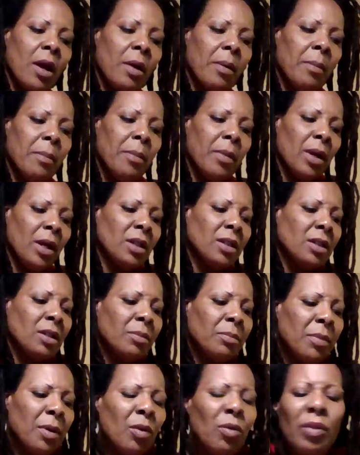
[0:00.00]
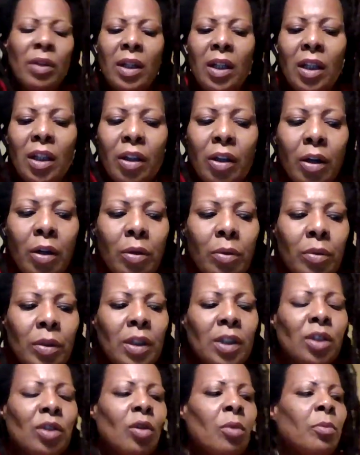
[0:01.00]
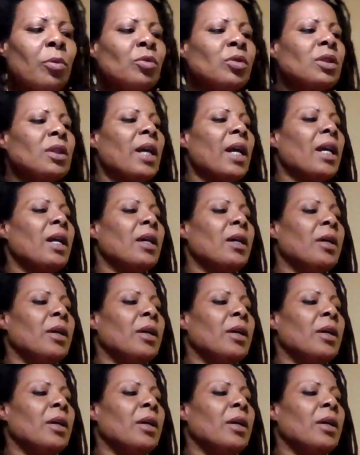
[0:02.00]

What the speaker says: It's milky though. It's almost like